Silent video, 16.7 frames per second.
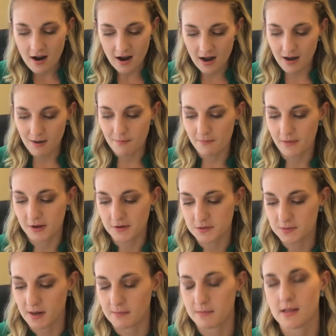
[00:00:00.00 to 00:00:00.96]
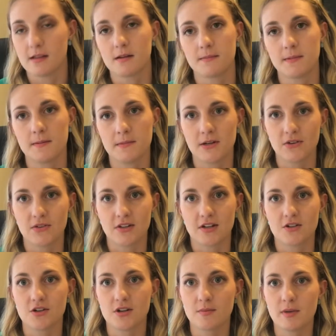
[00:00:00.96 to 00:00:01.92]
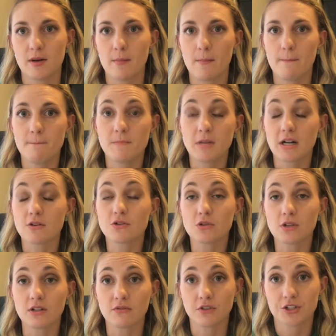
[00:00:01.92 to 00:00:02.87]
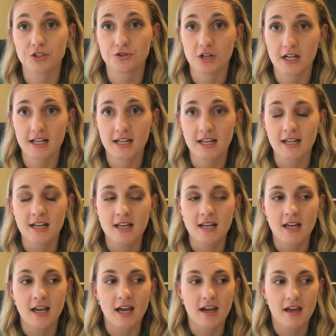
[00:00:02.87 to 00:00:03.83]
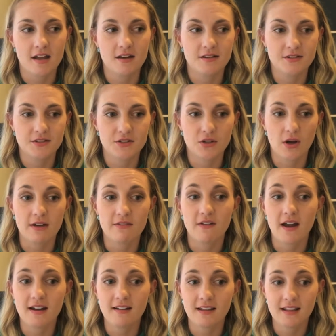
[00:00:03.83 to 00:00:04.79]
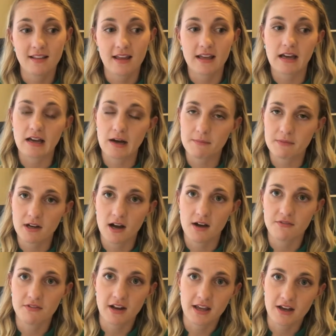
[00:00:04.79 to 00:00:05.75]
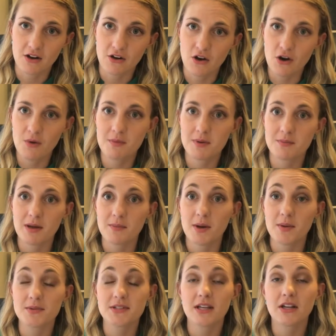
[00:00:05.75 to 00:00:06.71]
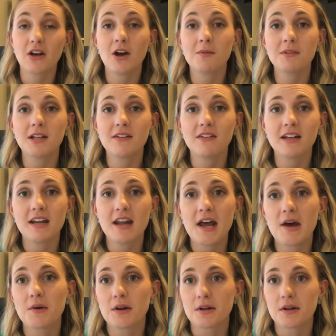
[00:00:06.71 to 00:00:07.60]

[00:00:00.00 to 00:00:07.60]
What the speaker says: I was probably a little bit meaner than I should have been, but I was really frustrated. And so I finally I got my coffee, and I got home, and my mom was like, oh, I'm leaving now.